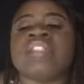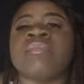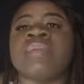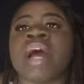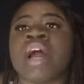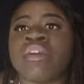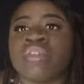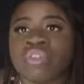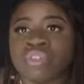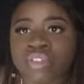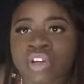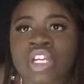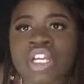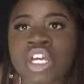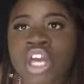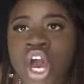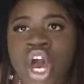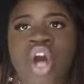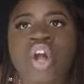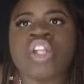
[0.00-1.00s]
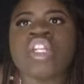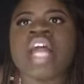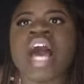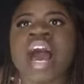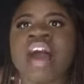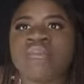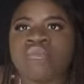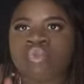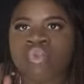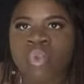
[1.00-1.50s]
but I really whole
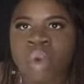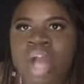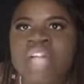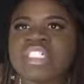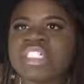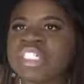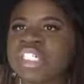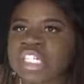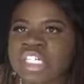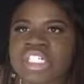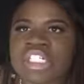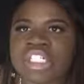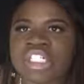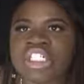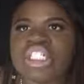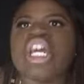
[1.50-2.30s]
lot watch Disney